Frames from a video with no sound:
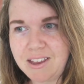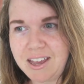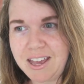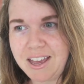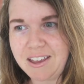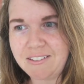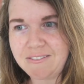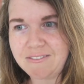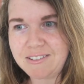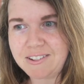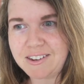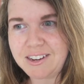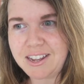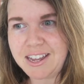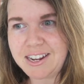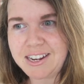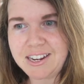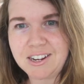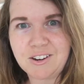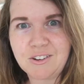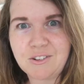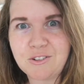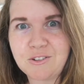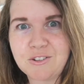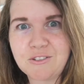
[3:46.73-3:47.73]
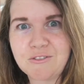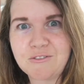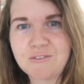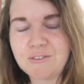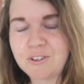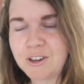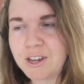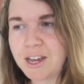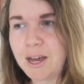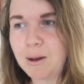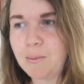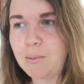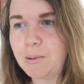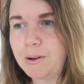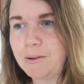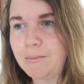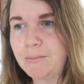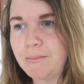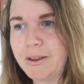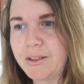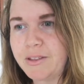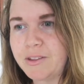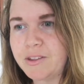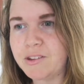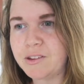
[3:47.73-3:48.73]
I haven't I didn't do it for a couple of
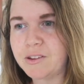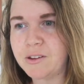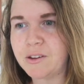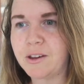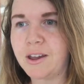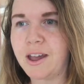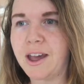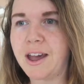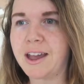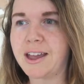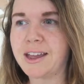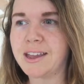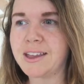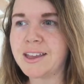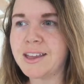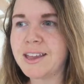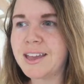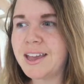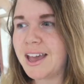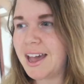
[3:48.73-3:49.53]
months so I